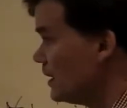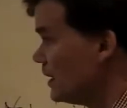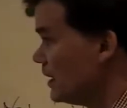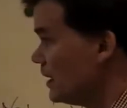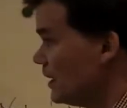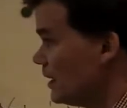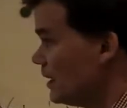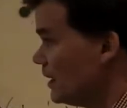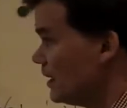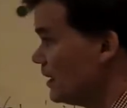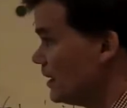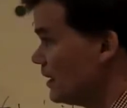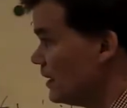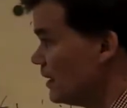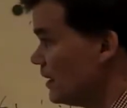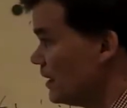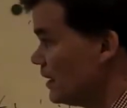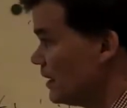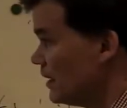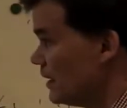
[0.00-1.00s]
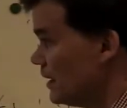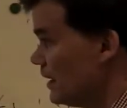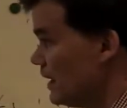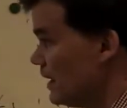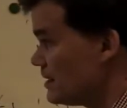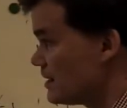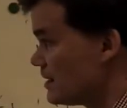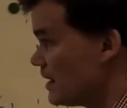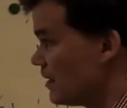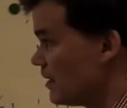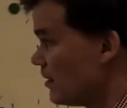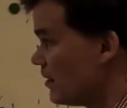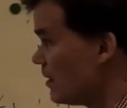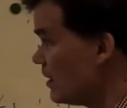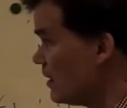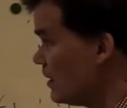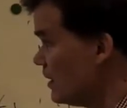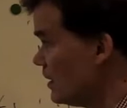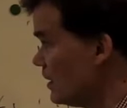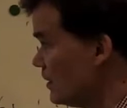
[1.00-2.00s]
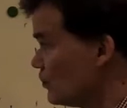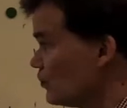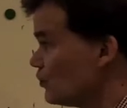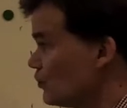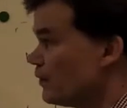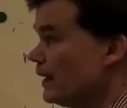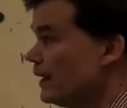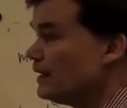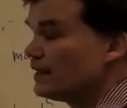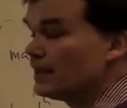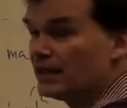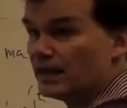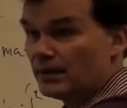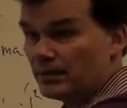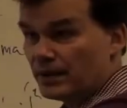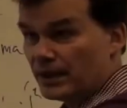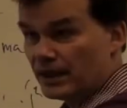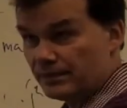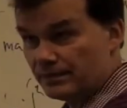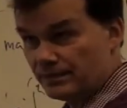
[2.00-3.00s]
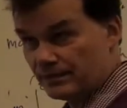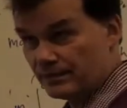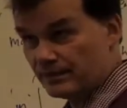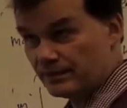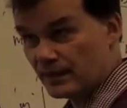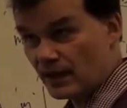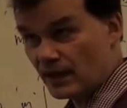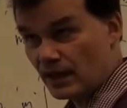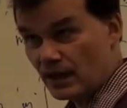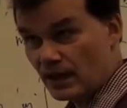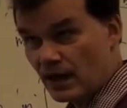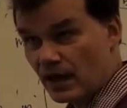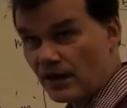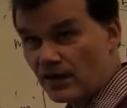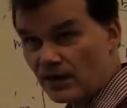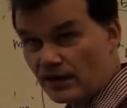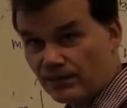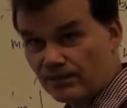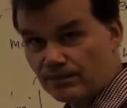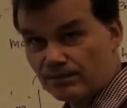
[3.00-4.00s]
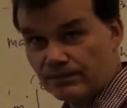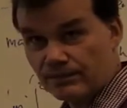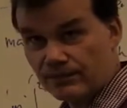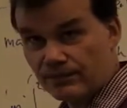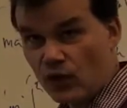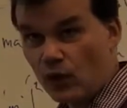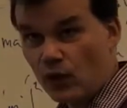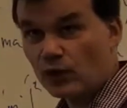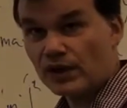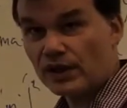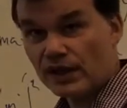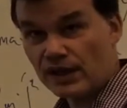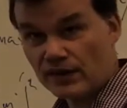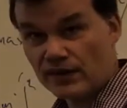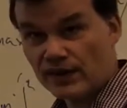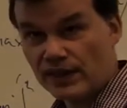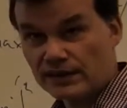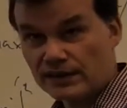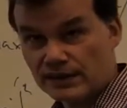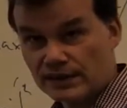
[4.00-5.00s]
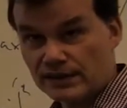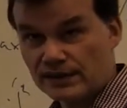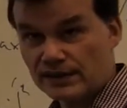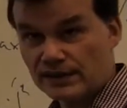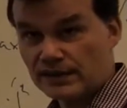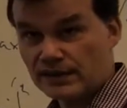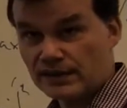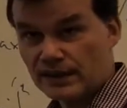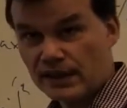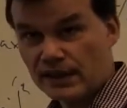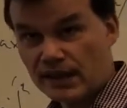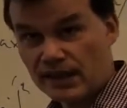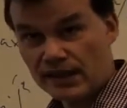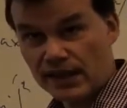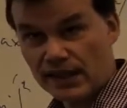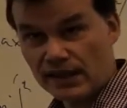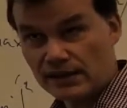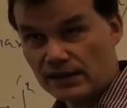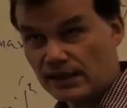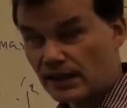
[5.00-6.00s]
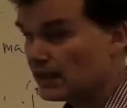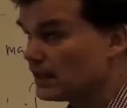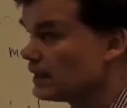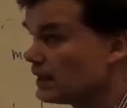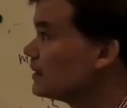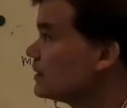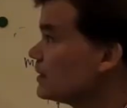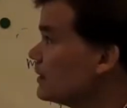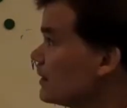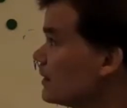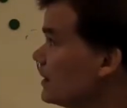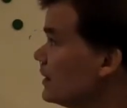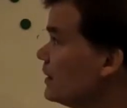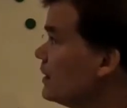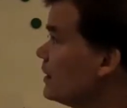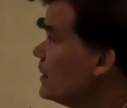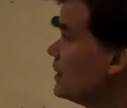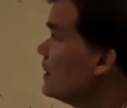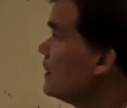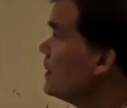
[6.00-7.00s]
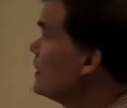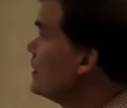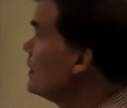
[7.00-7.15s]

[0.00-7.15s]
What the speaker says: the SNR to 20 dB, 100-fold increase in the linear scale. Okay,